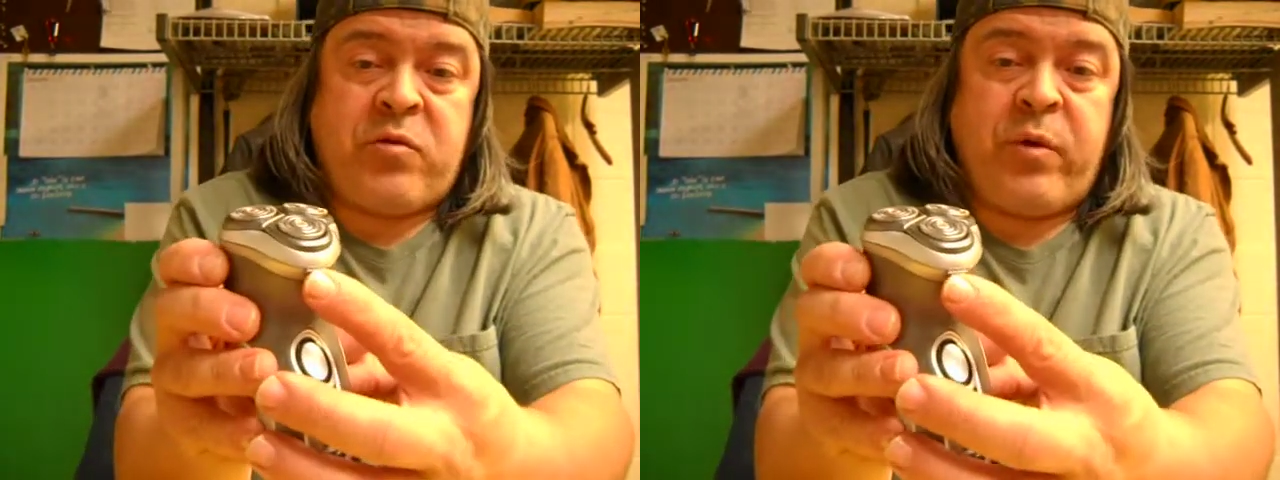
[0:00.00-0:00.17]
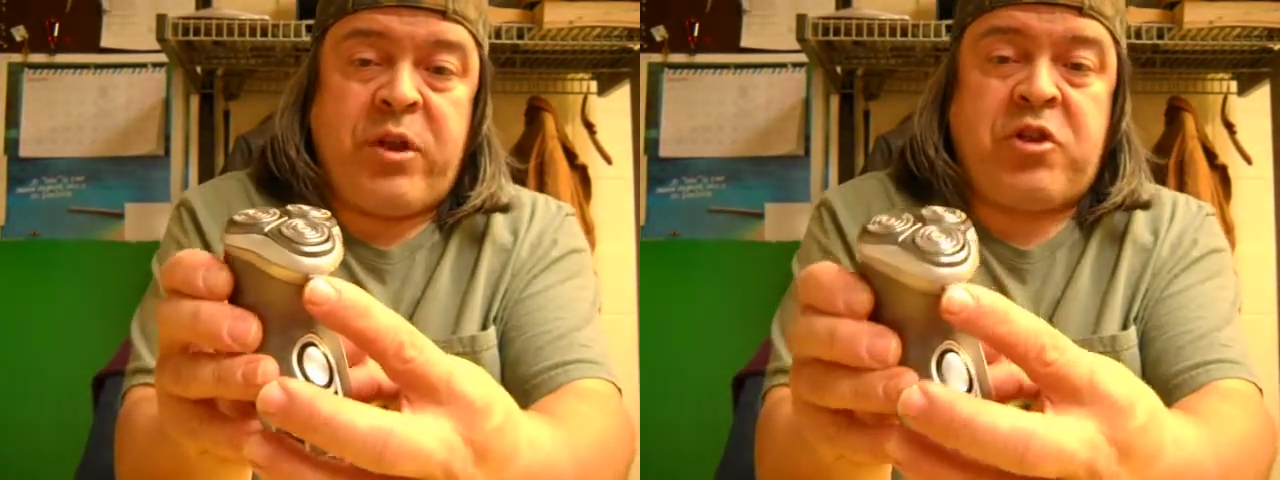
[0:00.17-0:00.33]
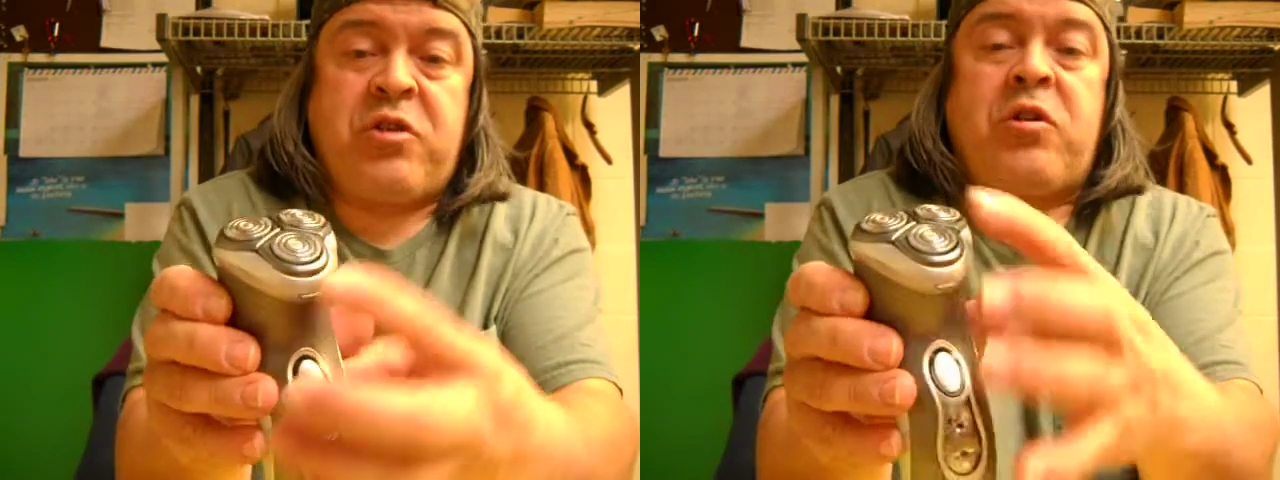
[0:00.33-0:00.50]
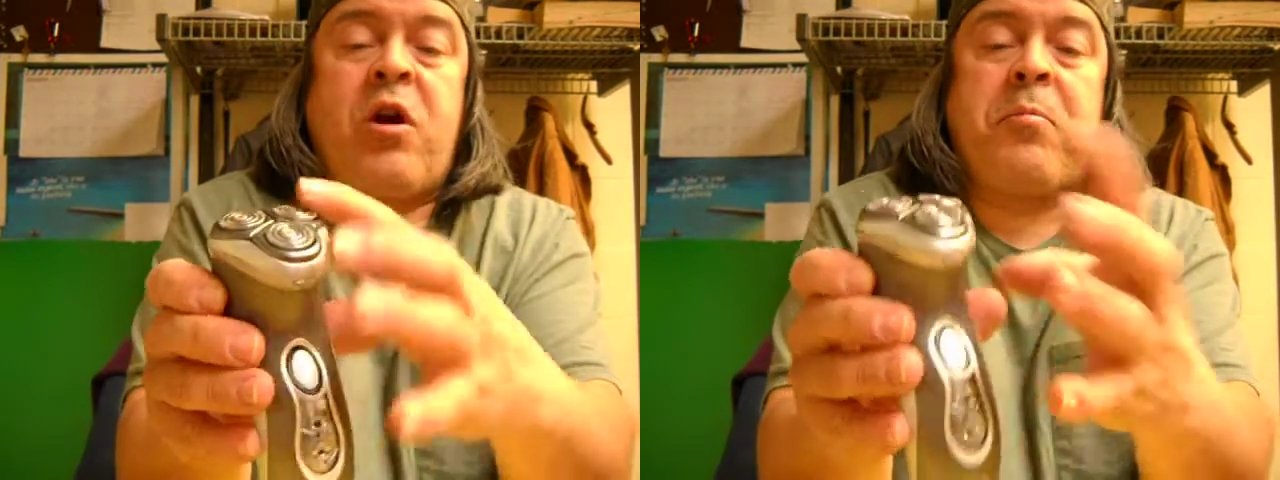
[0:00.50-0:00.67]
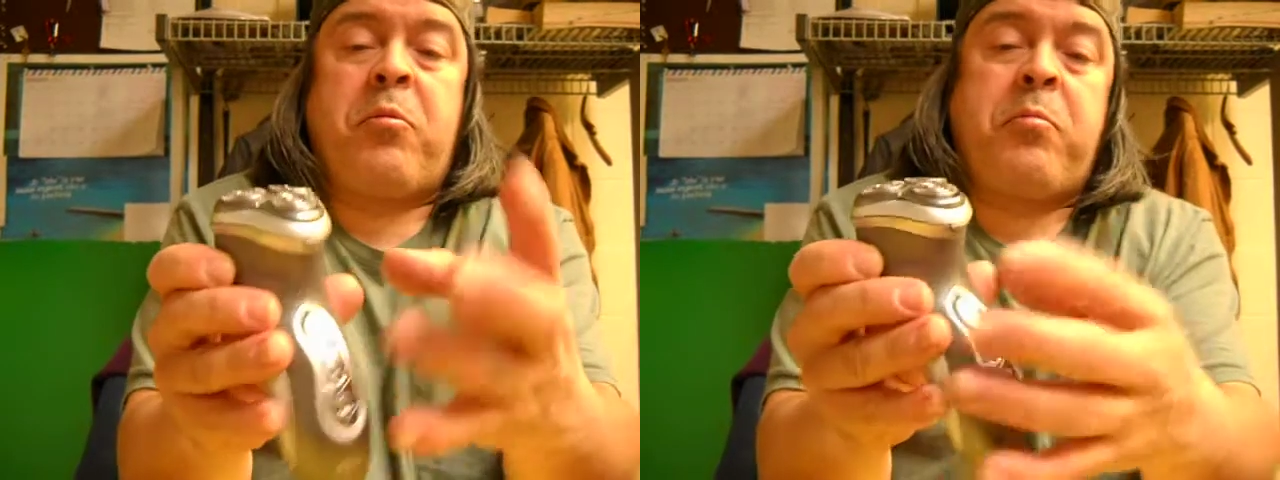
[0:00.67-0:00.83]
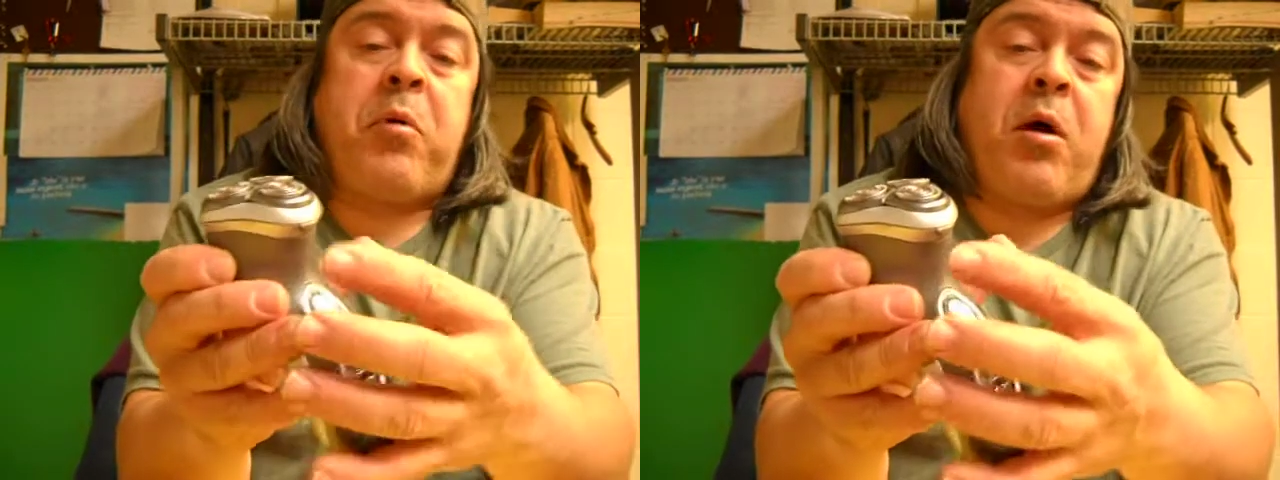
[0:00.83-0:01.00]
switch, the
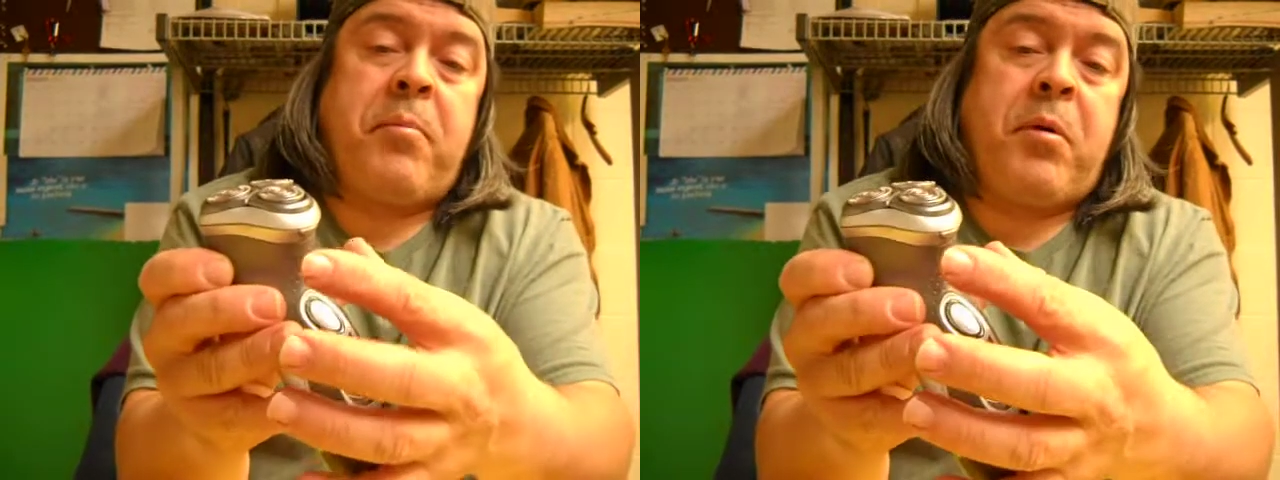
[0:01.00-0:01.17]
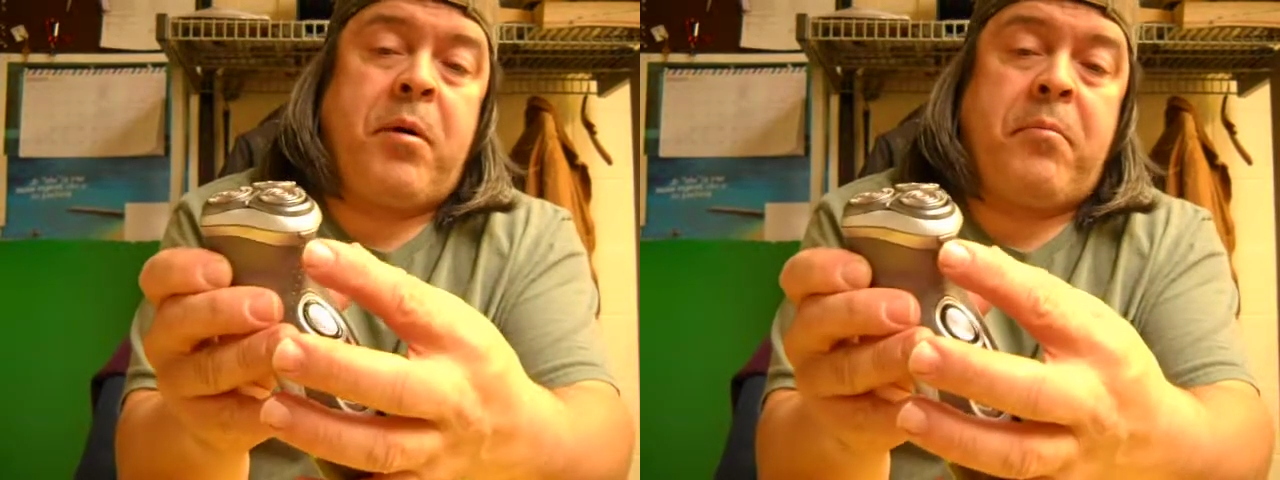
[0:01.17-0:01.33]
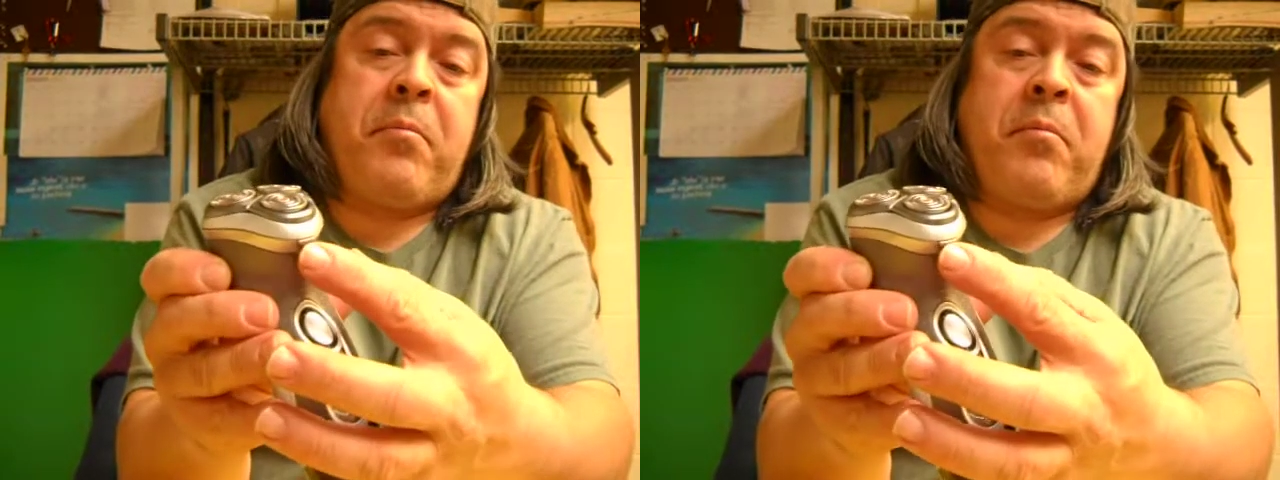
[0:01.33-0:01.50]
top will pop up.